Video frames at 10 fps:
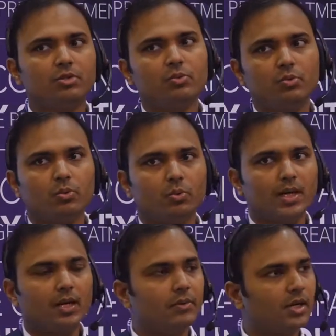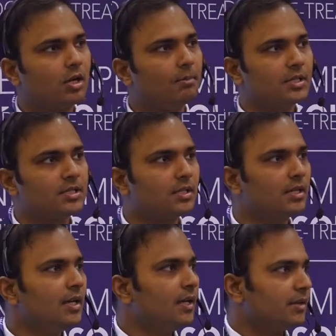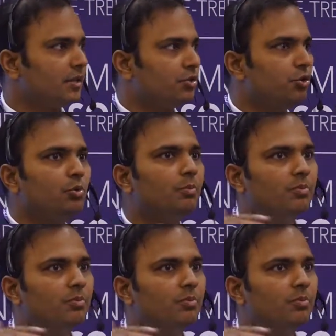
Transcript: do we accomplish it, there's two